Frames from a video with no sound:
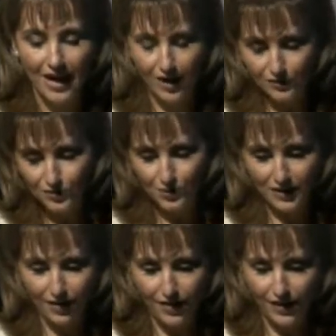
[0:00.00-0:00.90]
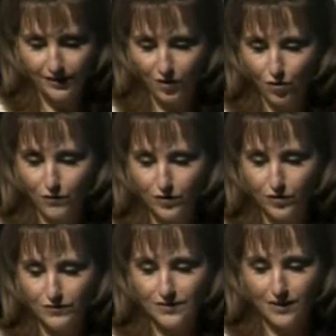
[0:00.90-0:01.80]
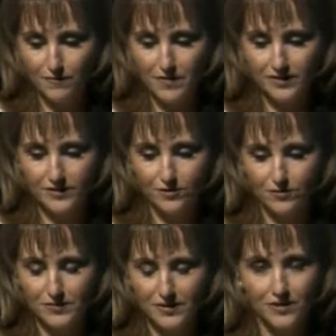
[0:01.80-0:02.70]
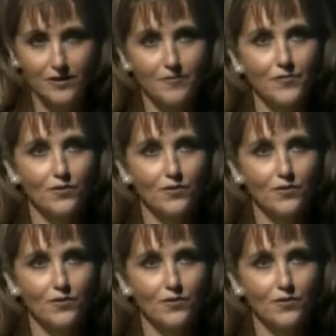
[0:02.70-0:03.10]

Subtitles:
I also want to thank the Governor of the State of Mexico, Mr.